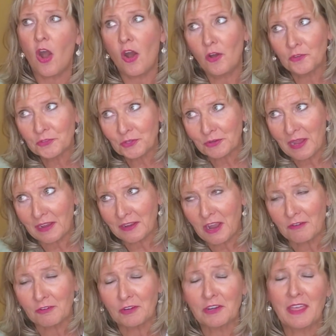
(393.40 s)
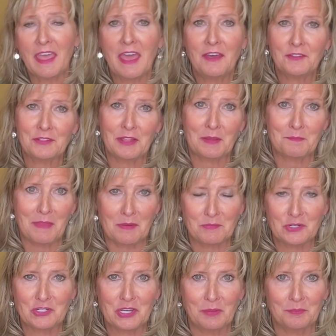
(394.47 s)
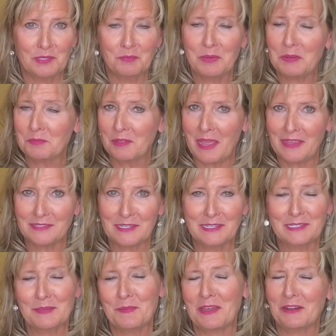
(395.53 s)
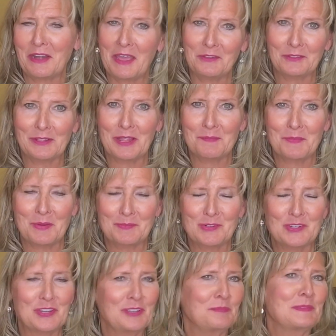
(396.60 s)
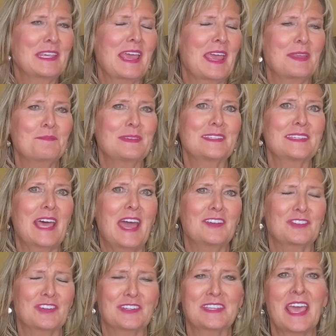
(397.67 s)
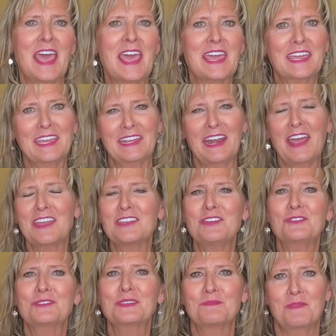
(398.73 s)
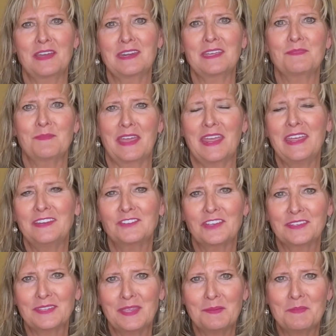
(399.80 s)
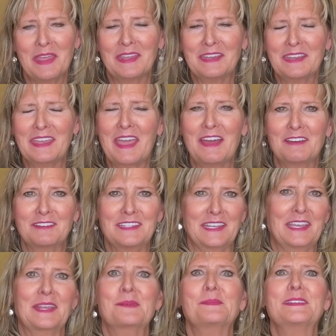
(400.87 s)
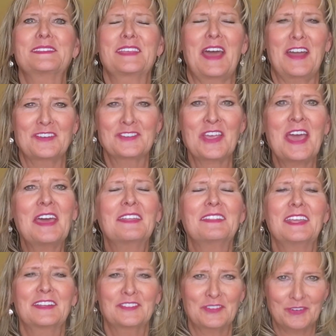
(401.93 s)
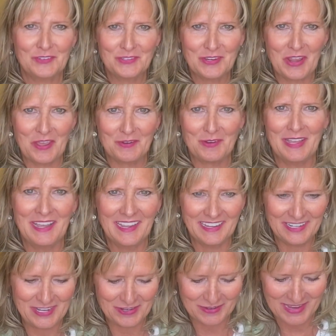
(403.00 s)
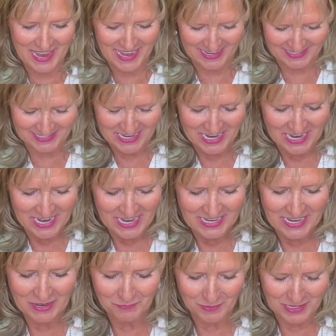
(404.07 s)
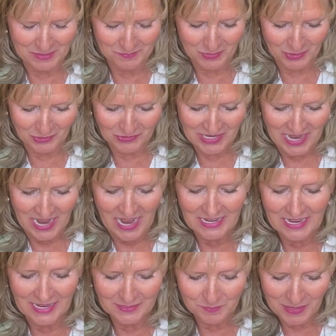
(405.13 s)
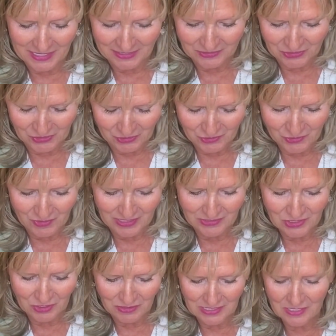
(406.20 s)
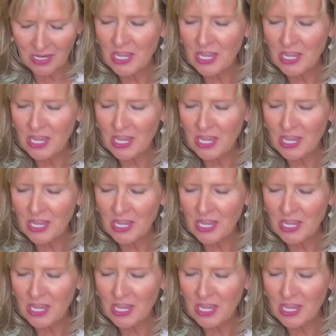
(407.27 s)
Also not covered, health club memberships. People ask us about health club memberships and massages. Can I use the money in my HSA bank account to get a massage? The answer is no, you can't get reimbursed. Cosmetic surgery. So